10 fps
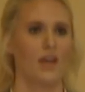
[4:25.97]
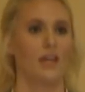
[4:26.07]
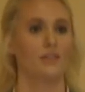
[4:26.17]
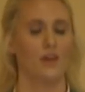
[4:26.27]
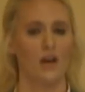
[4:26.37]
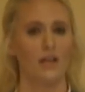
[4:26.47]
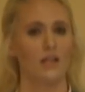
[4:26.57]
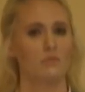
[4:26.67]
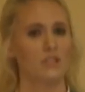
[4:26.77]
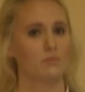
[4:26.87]
He thought he
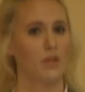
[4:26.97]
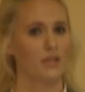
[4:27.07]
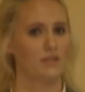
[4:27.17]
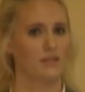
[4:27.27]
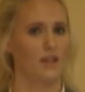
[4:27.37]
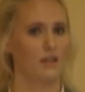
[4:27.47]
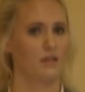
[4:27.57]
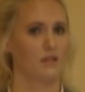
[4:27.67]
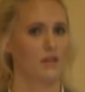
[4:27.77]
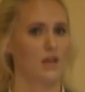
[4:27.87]
had misplaced it,
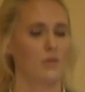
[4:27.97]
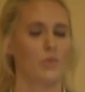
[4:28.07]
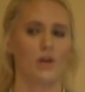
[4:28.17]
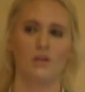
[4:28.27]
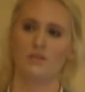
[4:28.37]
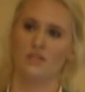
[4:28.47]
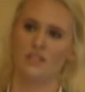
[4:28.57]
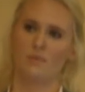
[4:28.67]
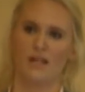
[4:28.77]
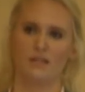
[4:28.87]
but also
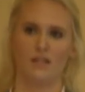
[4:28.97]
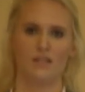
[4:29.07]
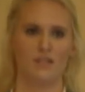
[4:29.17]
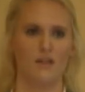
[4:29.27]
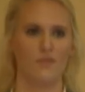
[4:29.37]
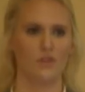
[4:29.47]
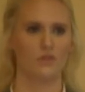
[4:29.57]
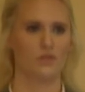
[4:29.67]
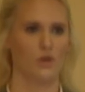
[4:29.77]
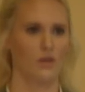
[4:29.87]
suspected his nephew
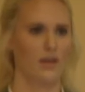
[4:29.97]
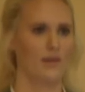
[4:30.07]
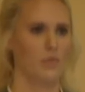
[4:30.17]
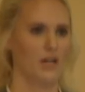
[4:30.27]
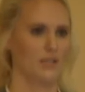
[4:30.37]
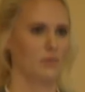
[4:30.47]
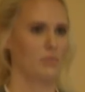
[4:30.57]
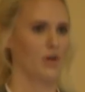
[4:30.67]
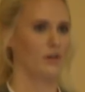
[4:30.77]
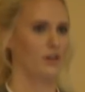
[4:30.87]
stole it and possibly
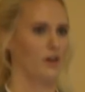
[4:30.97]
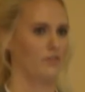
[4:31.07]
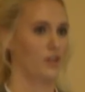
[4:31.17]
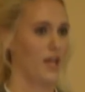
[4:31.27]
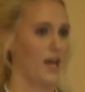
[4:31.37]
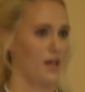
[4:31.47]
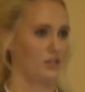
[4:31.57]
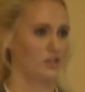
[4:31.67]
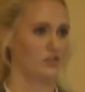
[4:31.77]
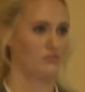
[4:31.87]
pawned it off for cash.